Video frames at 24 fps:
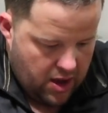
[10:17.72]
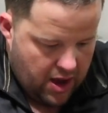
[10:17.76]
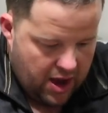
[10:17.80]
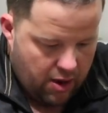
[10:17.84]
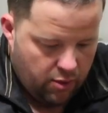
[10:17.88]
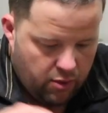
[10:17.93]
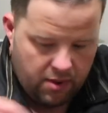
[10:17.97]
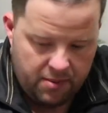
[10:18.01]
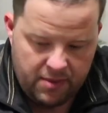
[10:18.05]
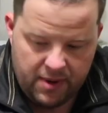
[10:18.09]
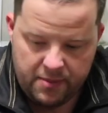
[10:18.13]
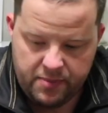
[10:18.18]
I
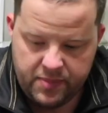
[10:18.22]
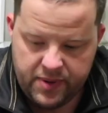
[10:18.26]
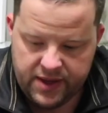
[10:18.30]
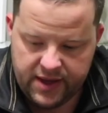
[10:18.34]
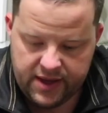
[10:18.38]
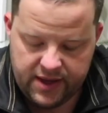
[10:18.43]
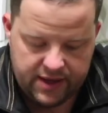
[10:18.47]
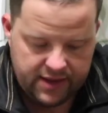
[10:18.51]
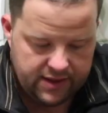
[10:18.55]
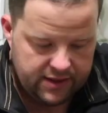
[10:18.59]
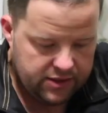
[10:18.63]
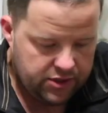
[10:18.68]
want my
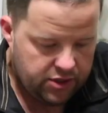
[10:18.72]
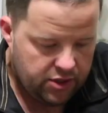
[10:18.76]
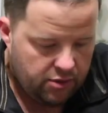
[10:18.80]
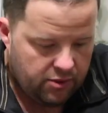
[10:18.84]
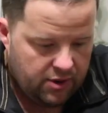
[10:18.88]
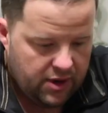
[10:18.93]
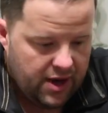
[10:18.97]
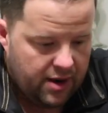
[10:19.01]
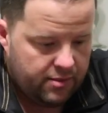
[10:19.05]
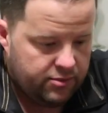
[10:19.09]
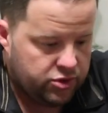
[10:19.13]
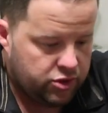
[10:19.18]
pen, you know
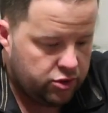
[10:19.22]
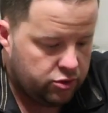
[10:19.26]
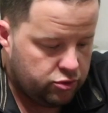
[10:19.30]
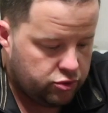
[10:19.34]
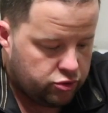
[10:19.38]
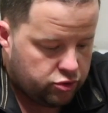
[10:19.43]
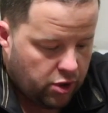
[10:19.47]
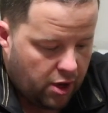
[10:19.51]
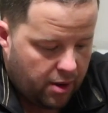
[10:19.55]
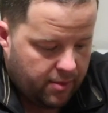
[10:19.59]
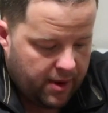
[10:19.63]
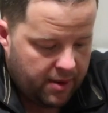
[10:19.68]
what, I'm just
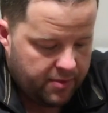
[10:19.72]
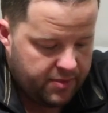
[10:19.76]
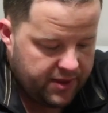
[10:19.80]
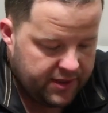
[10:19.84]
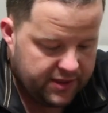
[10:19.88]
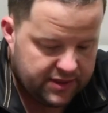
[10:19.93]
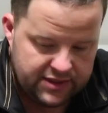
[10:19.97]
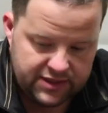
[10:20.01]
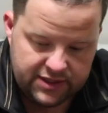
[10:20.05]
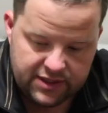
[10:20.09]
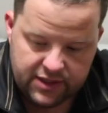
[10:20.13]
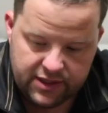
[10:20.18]
gonna drop my
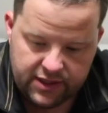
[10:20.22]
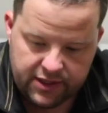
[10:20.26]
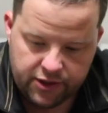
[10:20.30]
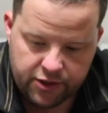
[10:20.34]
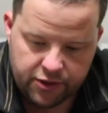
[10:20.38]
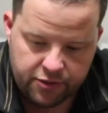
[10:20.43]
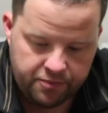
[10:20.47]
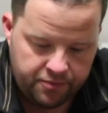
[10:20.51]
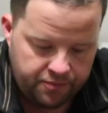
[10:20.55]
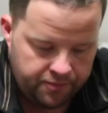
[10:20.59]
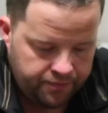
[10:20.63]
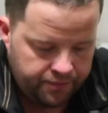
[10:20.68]
pens in
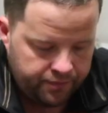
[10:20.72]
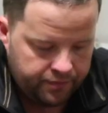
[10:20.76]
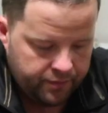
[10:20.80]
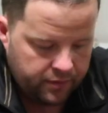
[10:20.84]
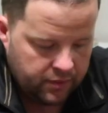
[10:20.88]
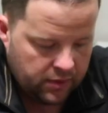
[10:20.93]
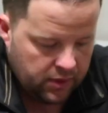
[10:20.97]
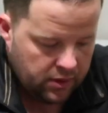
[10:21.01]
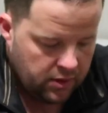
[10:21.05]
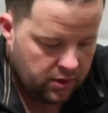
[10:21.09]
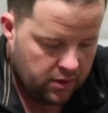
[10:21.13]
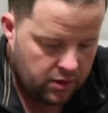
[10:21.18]
there
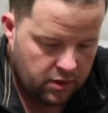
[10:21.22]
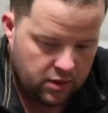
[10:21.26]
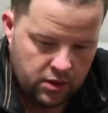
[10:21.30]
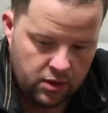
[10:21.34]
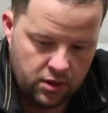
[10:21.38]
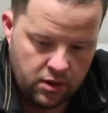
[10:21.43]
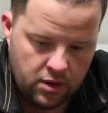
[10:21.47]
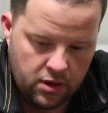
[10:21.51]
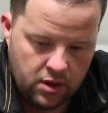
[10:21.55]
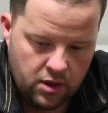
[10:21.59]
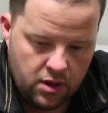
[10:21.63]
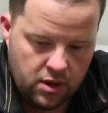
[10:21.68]

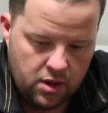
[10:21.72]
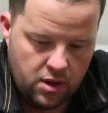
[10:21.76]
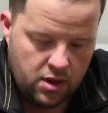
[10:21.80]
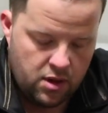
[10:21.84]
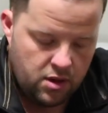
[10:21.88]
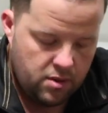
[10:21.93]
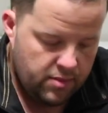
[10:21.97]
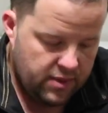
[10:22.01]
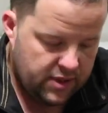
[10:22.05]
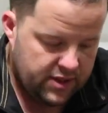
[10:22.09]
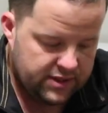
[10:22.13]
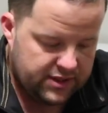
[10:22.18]

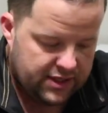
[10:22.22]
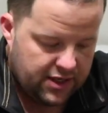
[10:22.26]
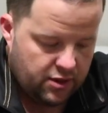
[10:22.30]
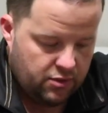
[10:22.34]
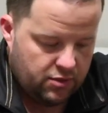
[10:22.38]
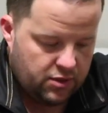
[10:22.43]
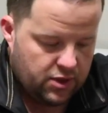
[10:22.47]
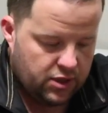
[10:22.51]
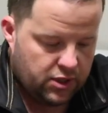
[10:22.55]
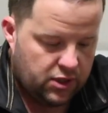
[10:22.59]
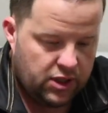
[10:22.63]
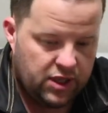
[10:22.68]
because I
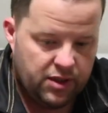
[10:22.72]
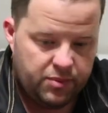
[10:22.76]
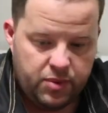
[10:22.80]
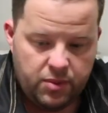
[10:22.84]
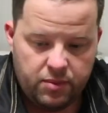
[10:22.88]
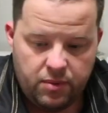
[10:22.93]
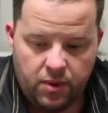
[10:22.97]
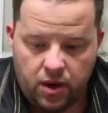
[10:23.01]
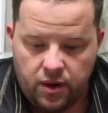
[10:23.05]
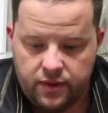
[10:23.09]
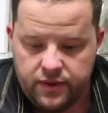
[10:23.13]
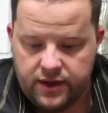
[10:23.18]
don't wanna clip
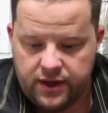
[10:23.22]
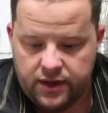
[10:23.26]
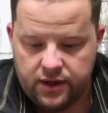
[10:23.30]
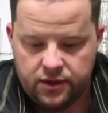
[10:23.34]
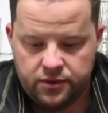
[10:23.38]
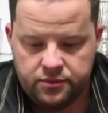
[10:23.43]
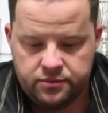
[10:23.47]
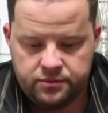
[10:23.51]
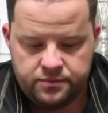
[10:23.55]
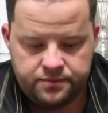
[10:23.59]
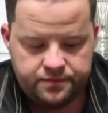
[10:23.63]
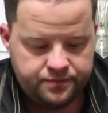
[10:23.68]
them on
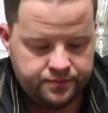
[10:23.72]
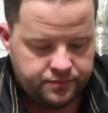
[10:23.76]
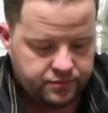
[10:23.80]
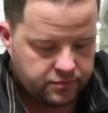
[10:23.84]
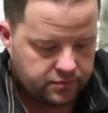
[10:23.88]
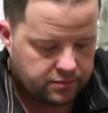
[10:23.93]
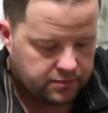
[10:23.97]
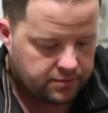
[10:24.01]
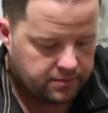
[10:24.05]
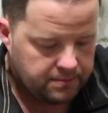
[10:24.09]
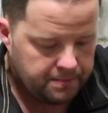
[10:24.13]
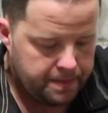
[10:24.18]
there.
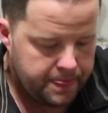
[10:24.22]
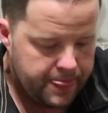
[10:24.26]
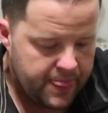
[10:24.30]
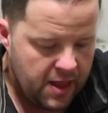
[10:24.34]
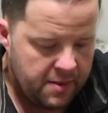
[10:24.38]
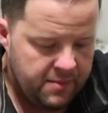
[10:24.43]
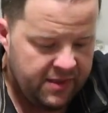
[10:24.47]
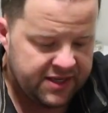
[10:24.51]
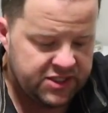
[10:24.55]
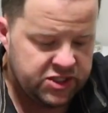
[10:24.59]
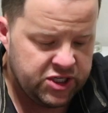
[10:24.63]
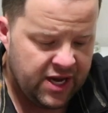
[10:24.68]

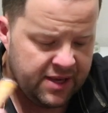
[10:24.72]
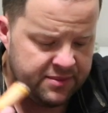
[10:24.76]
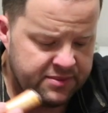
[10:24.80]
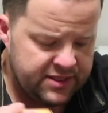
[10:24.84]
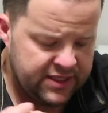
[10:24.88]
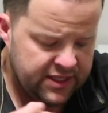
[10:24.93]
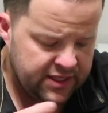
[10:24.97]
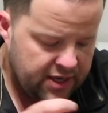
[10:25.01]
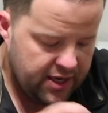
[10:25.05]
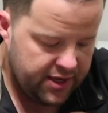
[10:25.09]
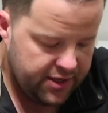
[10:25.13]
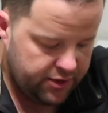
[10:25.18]
My
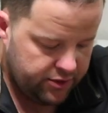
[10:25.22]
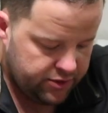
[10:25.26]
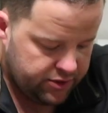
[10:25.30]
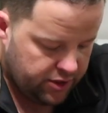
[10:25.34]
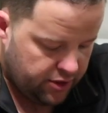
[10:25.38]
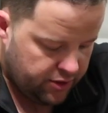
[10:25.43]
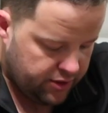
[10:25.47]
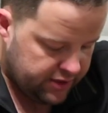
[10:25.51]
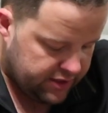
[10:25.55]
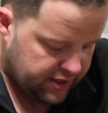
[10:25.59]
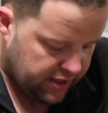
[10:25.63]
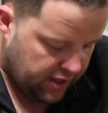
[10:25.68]
chapstick I use
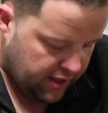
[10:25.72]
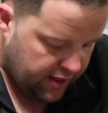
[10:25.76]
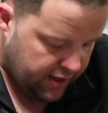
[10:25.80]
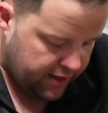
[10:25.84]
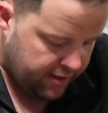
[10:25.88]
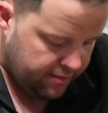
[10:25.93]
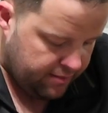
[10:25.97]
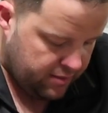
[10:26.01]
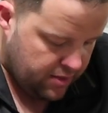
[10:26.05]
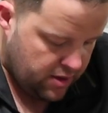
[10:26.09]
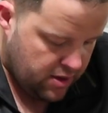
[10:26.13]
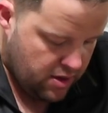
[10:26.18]
all the
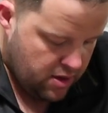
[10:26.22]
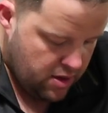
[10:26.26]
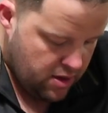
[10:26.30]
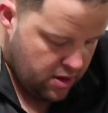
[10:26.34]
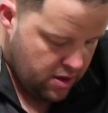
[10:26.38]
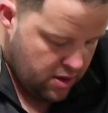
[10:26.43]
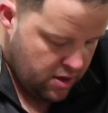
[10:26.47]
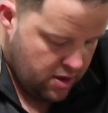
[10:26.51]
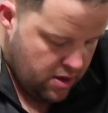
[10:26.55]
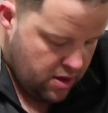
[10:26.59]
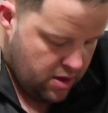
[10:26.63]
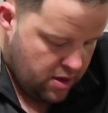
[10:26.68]
time,
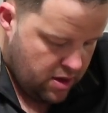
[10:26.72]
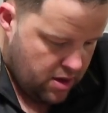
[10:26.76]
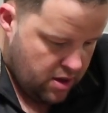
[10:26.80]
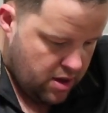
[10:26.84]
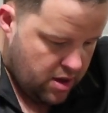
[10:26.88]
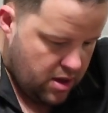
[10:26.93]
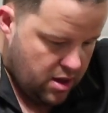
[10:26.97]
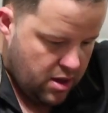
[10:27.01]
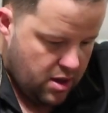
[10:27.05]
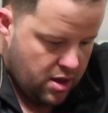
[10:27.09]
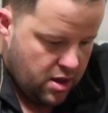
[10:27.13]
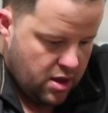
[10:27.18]

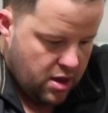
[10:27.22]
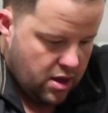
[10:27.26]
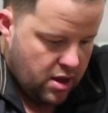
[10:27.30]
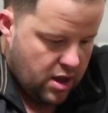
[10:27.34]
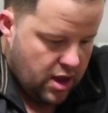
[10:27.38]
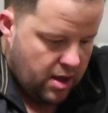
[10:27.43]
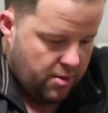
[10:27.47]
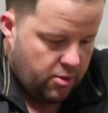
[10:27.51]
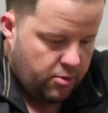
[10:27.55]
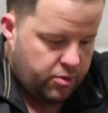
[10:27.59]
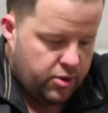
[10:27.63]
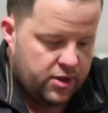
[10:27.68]

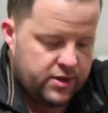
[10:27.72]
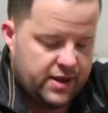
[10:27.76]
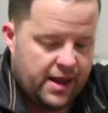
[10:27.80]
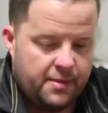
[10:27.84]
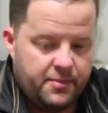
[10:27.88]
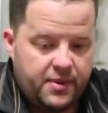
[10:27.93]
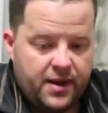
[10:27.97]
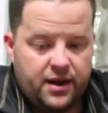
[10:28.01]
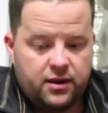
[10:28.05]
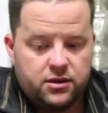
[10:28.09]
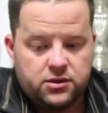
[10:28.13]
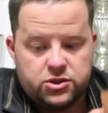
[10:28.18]
I'm gonna put in
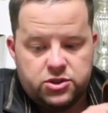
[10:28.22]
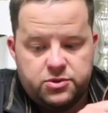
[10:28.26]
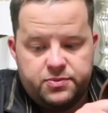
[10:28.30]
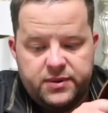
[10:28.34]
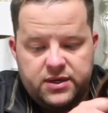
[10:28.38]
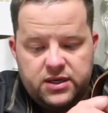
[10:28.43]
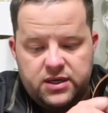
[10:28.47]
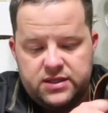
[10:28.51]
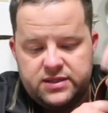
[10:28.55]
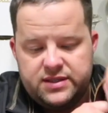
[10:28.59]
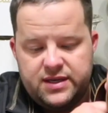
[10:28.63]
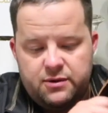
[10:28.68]
that pouch
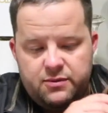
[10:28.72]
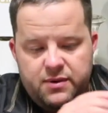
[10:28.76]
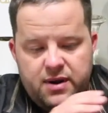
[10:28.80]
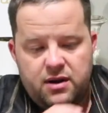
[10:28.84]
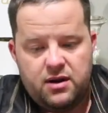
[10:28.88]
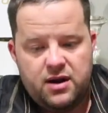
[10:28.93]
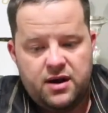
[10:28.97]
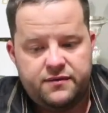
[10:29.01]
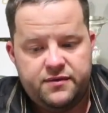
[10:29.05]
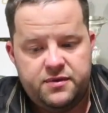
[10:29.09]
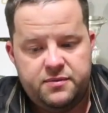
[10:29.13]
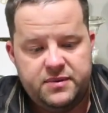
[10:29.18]
because that way I
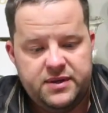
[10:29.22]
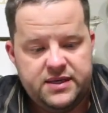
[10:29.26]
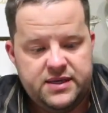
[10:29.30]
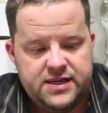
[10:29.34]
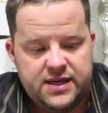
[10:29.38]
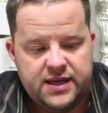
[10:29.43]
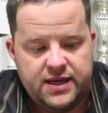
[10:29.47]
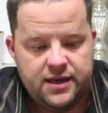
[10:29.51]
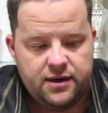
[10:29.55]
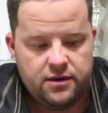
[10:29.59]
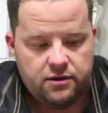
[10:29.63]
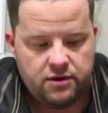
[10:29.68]
don't have to be
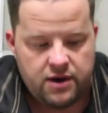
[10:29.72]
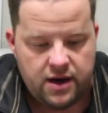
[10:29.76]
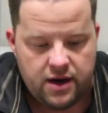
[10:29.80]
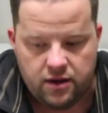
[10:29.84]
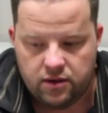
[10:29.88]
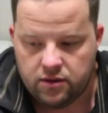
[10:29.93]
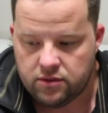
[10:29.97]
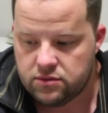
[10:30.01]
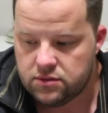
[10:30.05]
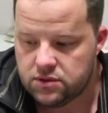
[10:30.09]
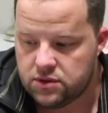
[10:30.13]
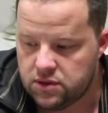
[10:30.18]
digging
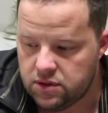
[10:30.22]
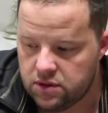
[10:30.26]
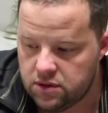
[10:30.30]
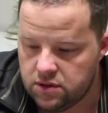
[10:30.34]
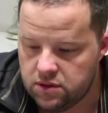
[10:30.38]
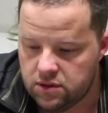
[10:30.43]
around